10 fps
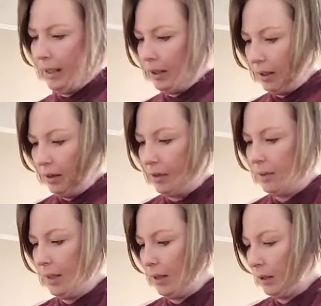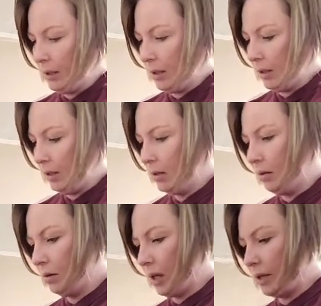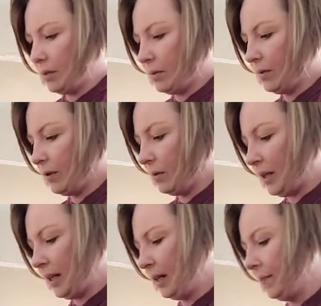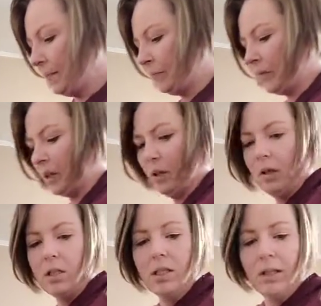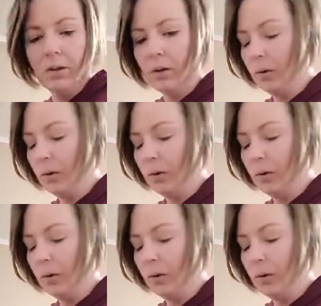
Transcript: to bake these in. I just prefer my silicone